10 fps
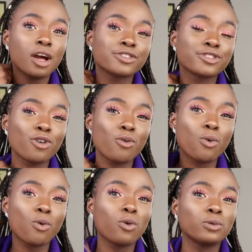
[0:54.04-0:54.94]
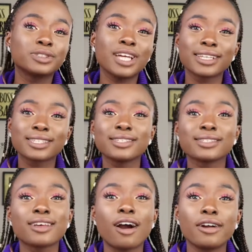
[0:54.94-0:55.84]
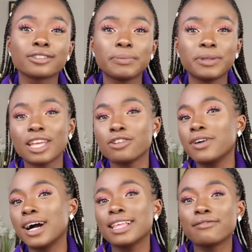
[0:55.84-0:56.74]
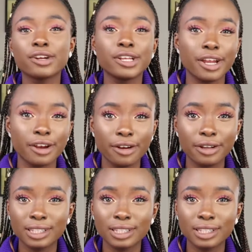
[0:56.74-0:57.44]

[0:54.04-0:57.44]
So taxes are something that you file every year.